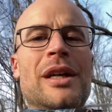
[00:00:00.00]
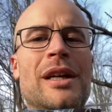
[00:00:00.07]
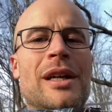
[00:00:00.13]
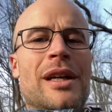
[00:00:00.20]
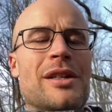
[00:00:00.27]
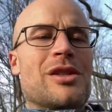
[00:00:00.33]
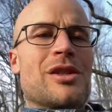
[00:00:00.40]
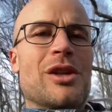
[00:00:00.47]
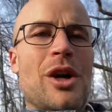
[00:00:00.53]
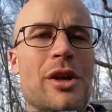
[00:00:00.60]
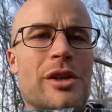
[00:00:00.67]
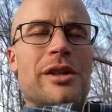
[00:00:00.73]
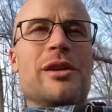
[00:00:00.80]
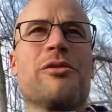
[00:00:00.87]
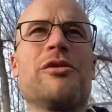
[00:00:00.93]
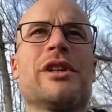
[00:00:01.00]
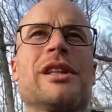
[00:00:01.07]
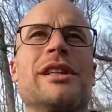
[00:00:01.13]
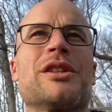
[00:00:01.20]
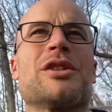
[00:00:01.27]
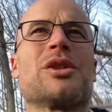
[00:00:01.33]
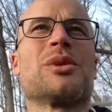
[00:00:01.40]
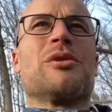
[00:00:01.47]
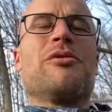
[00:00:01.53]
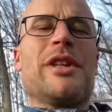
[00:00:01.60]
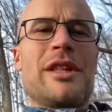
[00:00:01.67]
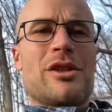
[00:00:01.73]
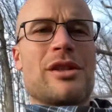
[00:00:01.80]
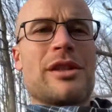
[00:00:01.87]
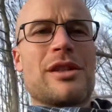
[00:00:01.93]
slaughtered a village to
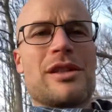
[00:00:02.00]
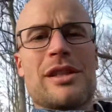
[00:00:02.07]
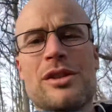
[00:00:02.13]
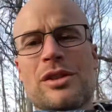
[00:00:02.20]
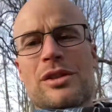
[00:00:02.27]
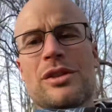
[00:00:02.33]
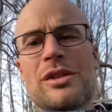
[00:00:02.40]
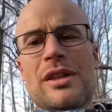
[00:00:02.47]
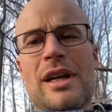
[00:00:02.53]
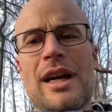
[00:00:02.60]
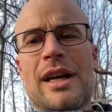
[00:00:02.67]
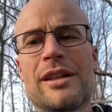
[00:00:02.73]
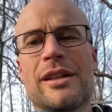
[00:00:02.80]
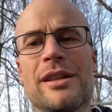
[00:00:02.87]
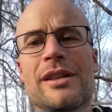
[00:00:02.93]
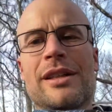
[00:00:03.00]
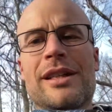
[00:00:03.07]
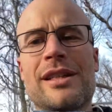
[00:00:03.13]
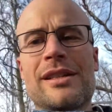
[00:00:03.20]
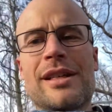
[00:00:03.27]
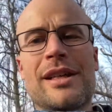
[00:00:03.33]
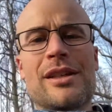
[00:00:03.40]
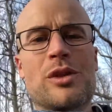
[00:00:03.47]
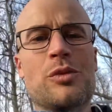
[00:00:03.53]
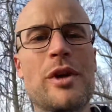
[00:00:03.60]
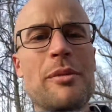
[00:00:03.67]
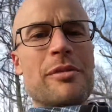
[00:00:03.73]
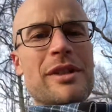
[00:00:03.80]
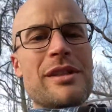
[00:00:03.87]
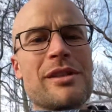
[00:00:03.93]
avenge their sister's honor, he says,
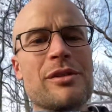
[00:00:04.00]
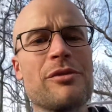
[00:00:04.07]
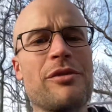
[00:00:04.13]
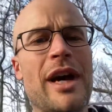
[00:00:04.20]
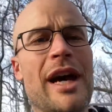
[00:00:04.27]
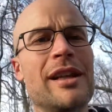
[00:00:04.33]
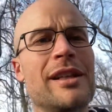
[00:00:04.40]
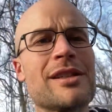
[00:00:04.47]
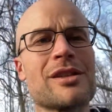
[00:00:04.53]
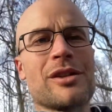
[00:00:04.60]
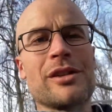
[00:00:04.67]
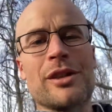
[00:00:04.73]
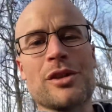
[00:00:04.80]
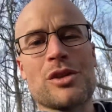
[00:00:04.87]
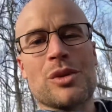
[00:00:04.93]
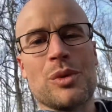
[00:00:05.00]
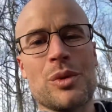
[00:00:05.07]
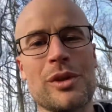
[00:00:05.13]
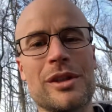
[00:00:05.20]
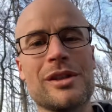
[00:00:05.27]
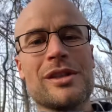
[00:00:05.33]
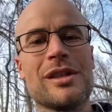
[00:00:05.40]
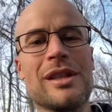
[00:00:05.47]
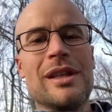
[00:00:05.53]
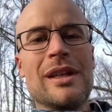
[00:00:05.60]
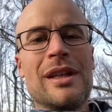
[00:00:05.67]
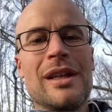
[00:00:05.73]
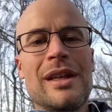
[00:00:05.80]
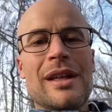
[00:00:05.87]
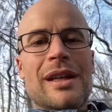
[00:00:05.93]
"Weapons of violence are their swords,
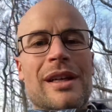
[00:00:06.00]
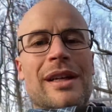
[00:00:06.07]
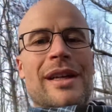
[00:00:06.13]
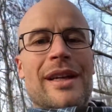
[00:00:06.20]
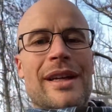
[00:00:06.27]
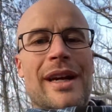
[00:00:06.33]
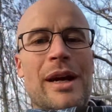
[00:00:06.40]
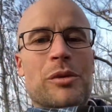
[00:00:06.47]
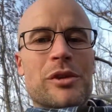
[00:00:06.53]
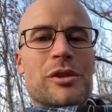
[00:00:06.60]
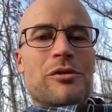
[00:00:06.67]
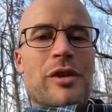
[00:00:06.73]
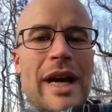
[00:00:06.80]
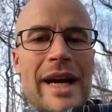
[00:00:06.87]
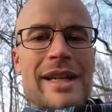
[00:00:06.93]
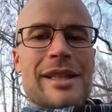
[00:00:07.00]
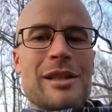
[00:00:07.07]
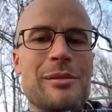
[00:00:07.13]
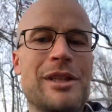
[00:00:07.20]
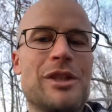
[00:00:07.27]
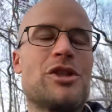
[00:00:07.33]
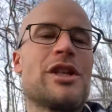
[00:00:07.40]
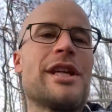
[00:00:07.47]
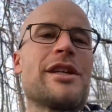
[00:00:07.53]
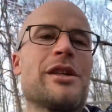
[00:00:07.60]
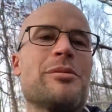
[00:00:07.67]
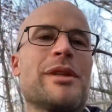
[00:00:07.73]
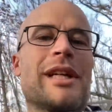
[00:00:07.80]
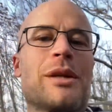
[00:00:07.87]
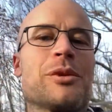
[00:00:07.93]
and I will divide them in
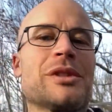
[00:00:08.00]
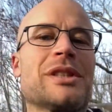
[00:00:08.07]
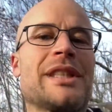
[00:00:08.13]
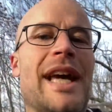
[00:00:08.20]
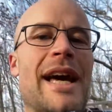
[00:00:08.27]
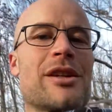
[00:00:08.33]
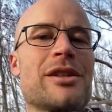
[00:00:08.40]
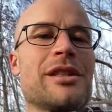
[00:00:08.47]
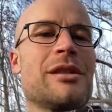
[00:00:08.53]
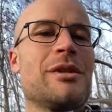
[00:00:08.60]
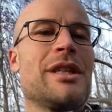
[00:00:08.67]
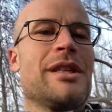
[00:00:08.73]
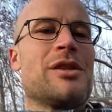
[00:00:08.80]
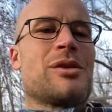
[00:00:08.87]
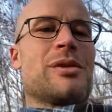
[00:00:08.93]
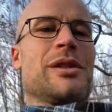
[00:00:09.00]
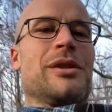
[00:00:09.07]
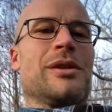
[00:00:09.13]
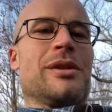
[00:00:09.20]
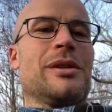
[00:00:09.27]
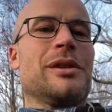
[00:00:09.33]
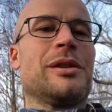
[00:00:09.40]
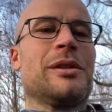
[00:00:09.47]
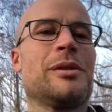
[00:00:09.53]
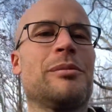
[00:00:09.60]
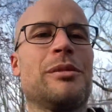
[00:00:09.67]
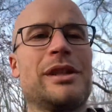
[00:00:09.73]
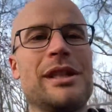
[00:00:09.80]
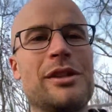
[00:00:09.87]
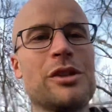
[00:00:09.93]
Jacob, and I will scatter them in Israel."
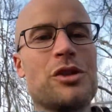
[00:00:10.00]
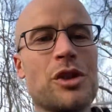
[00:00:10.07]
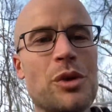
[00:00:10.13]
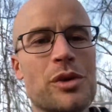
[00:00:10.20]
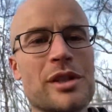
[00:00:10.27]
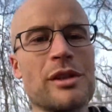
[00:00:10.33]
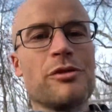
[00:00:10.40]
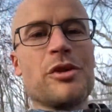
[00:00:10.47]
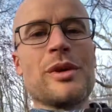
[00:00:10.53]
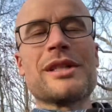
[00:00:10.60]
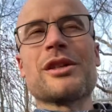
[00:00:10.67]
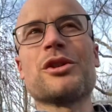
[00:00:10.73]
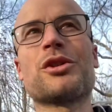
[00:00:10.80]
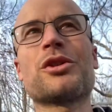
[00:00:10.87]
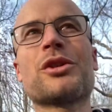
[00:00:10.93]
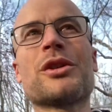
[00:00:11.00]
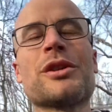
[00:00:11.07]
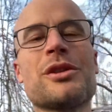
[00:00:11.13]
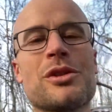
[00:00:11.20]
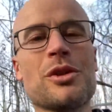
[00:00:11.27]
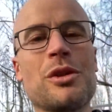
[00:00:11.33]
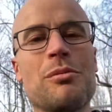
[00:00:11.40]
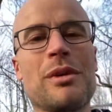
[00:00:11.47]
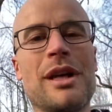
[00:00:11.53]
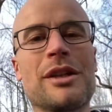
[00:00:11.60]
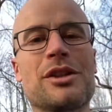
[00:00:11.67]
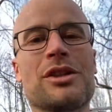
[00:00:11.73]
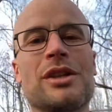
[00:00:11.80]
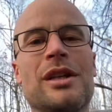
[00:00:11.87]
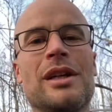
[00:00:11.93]
But then to Joseph, who has endured so
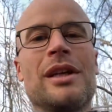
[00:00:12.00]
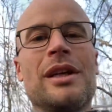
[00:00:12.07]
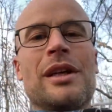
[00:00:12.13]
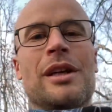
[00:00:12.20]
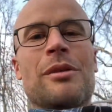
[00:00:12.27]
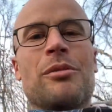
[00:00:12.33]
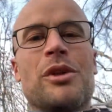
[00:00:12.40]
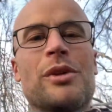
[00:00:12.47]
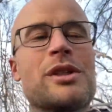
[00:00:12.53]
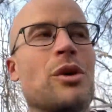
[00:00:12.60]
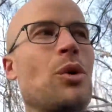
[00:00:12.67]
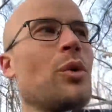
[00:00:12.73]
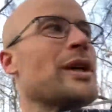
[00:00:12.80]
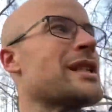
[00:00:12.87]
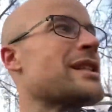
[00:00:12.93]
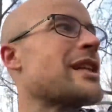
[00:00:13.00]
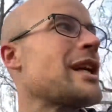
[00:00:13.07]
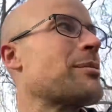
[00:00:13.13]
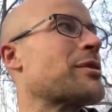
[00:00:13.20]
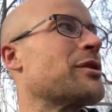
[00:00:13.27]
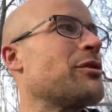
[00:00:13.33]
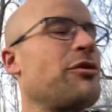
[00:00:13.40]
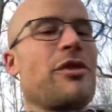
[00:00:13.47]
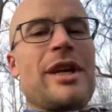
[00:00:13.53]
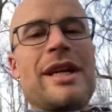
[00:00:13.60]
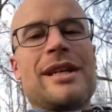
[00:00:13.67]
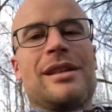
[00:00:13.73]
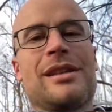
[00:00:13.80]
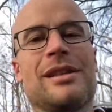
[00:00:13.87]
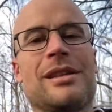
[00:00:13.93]
much, but who has always kept the
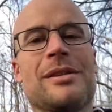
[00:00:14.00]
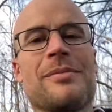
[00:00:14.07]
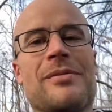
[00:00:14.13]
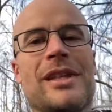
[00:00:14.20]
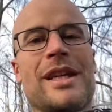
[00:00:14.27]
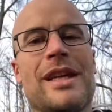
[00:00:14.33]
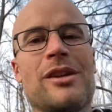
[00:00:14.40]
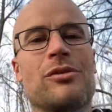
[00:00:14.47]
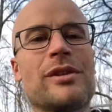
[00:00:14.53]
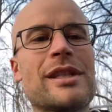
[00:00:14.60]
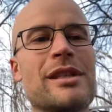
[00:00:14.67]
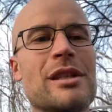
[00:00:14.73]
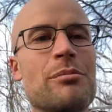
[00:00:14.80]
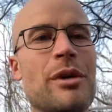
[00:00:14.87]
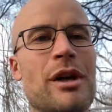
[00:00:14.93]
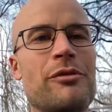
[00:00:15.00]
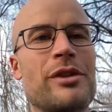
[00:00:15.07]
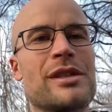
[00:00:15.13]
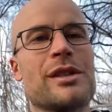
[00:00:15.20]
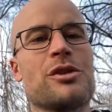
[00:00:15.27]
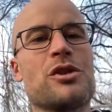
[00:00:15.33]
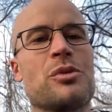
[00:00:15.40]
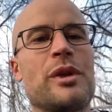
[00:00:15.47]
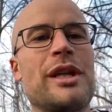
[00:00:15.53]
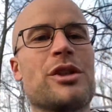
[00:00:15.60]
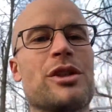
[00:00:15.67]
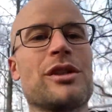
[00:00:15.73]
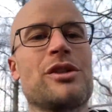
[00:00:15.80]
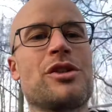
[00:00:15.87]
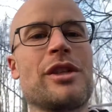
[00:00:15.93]
faith and risen above his
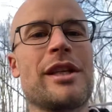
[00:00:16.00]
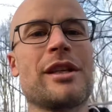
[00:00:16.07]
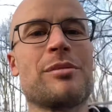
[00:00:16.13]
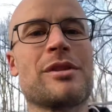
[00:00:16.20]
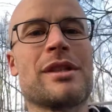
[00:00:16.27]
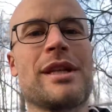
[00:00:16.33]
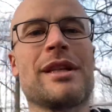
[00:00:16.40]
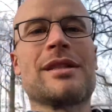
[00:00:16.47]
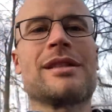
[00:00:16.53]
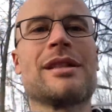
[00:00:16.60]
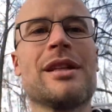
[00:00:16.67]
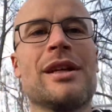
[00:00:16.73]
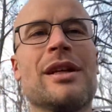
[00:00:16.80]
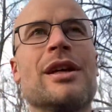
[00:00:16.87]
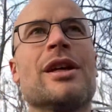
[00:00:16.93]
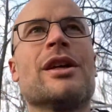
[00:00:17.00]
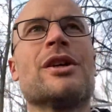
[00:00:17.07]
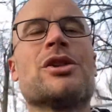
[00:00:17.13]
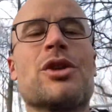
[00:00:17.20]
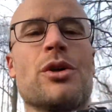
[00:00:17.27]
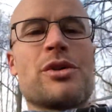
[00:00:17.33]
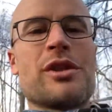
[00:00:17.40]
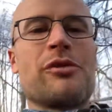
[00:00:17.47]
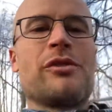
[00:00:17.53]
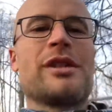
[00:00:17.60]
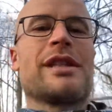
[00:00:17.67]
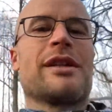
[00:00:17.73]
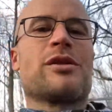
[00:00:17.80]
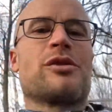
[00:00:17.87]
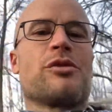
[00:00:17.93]
situations, Jacob says, "Joseph
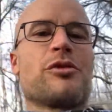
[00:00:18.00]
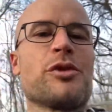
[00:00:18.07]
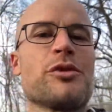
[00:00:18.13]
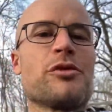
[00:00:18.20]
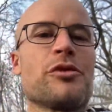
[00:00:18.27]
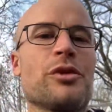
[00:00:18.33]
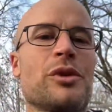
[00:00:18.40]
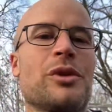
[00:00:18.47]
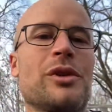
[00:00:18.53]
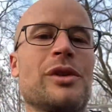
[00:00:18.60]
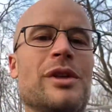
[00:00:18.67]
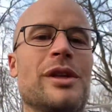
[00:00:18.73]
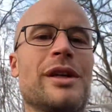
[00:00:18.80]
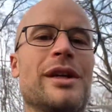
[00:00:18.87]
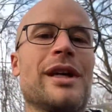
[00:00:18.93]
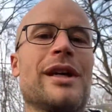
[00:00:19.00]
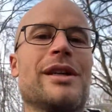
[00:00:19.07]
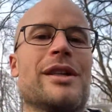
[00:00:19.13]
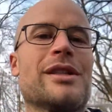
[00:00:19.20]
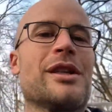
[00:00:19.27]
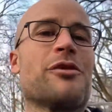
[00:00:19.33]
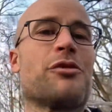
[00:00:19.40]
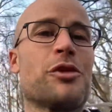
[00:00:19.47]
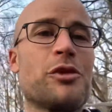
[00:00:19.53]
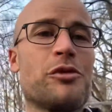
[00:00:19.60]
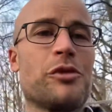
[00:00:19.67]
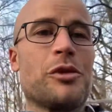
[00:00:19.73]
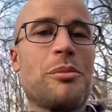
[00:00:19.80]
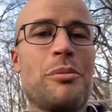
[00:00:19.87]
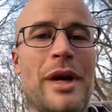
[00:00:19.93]
is as fruitful as a
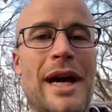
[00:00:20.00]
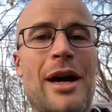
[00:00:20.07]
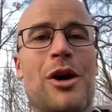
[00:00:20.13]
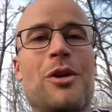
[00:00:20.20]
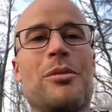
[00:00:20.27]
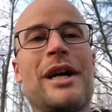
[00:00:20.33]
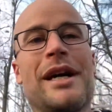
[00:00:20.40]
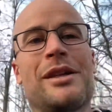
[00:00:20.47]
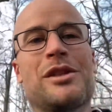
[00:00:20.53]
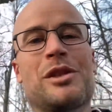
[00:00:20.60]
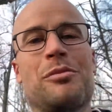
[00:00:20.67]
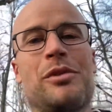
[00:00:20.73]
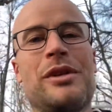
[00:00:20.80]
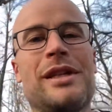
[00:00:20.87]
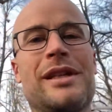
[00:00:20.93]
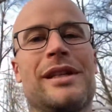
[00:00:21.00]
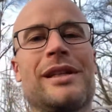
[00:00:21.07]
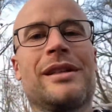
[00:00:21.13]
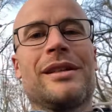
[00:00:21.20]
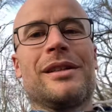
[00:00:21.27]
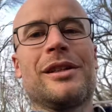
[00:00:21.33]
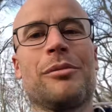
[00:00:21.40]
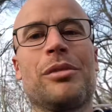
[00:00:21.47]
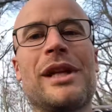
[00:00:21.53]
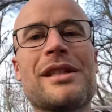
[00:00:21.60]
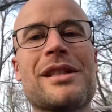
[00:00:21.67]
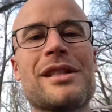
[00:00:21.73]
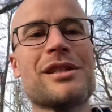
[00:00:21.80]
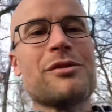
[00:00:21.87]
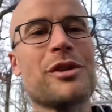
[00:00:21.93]
fruitful bough by a spring. The
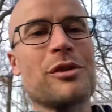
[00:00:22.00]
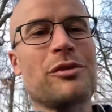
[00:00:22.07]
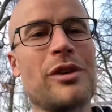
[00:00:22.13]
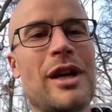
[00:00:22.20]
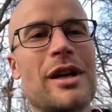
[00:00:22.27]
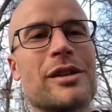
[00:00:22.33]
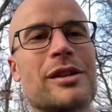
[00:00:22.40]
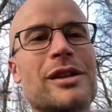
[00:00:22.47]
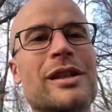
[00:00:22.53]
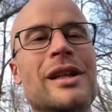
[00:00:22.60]
blessings of your father